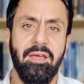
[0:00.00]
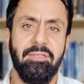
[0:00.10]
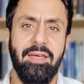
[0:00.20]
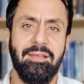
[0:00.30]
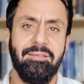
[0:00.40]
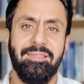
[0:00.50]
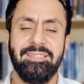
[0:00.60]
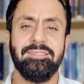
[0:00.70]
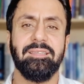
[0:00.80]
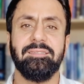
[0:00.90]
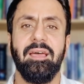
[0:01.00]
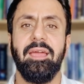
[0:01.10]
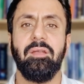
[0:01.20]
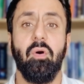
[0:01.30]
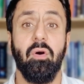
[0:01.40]
Then this is a
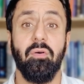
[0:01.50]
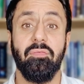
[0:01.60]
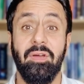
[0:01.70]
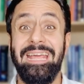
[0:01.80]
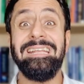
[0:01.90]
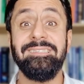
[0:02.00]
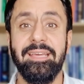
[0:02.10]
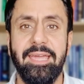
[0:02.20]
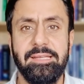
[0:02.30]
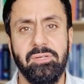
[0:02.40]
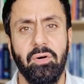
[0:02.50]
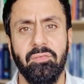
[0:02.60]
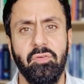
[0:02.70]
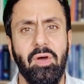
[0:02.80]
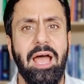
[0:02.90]
sign of, an indicator
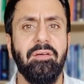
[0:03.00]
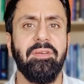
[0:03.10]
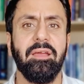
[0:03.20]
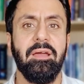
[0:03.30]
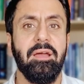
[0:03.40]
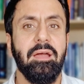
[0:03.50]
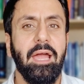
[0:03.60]
of not having